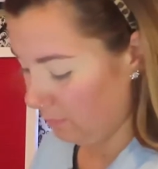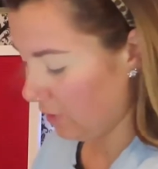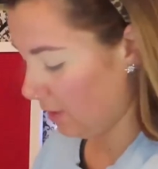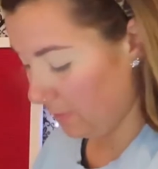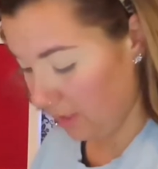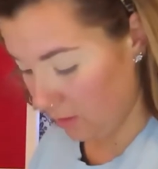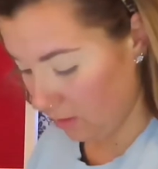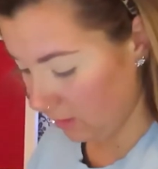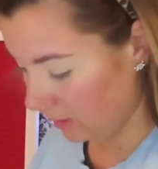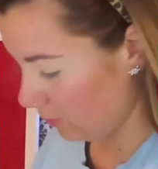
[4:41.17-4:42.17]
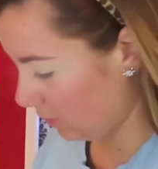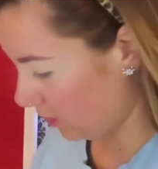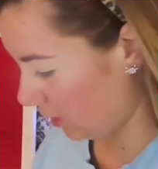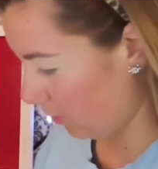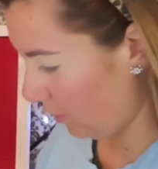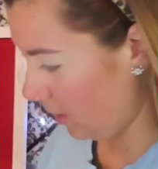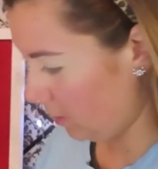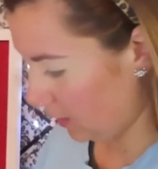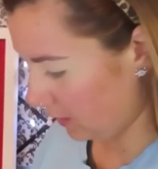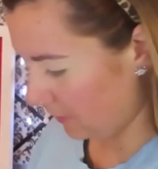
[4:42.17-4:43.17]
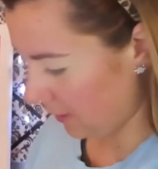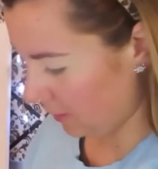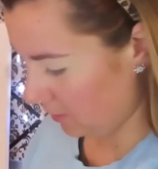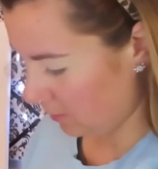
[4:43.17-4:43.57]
But I mean, honestly, what's new? We don't expect